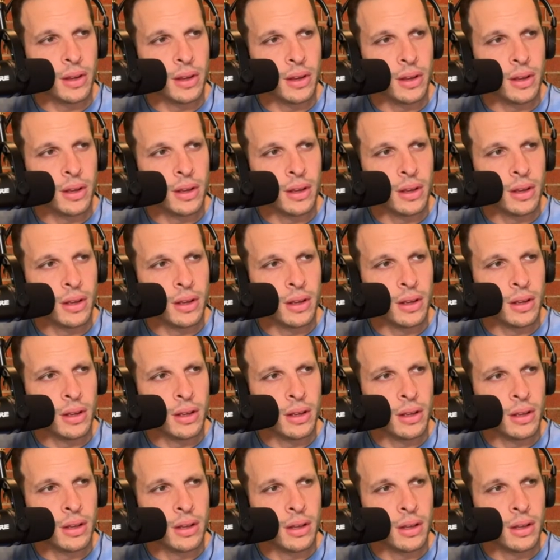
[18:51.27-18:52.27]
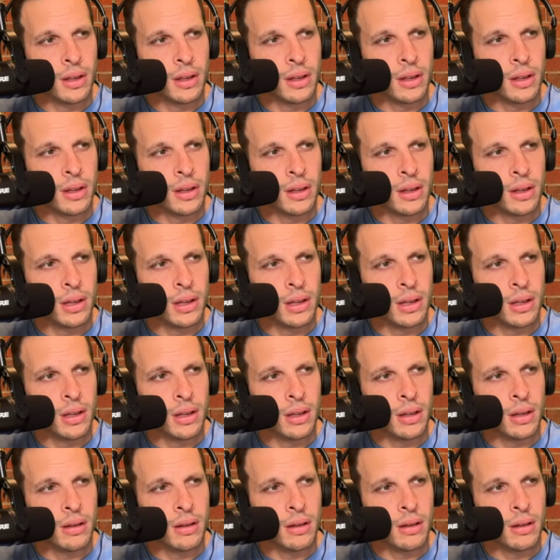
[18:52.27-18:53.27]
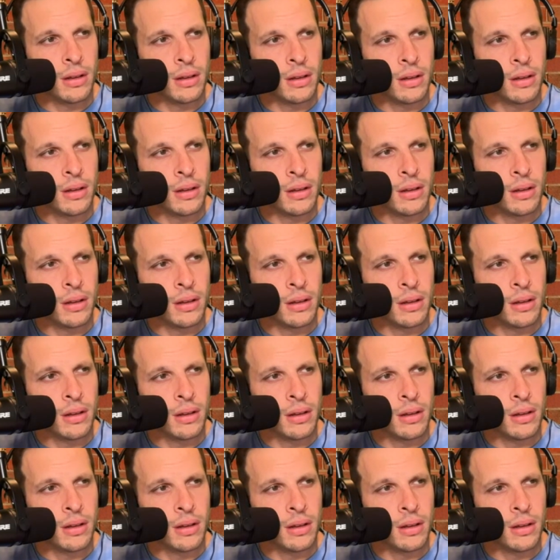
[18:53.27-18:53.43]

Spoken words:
(no one is talking)